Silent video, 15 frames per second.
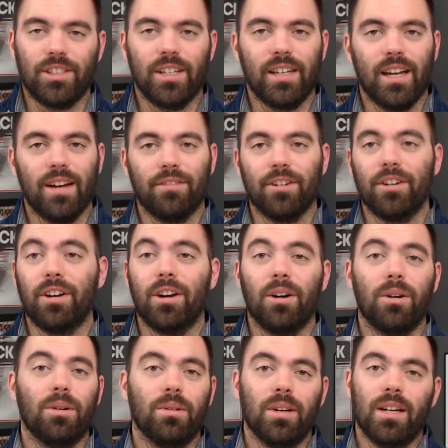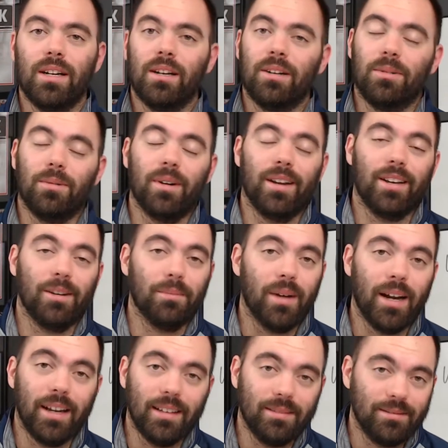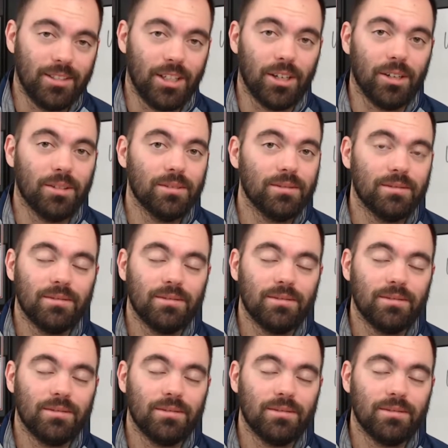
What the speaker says: You never know when you might, you know,